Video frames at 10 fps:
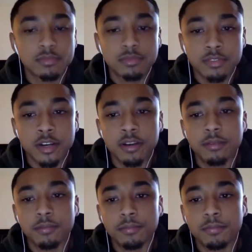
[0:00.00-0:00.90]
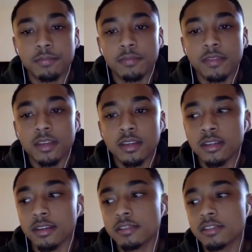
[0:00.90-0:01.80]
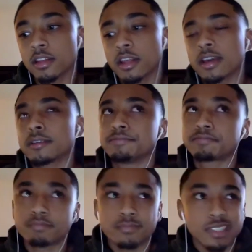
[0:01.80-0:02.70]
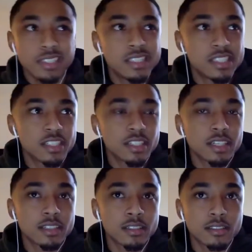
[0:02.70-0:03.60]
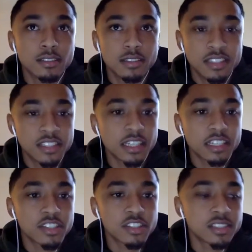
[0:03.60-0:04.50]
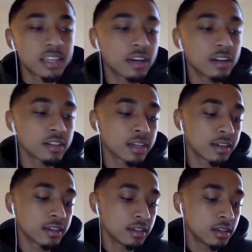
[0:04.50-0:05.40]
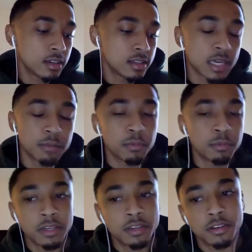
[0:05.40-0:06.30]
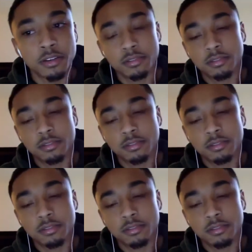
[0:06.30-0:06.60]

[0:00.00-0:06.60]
Right. Yeah. So like, is there like a certain style or like type of beat or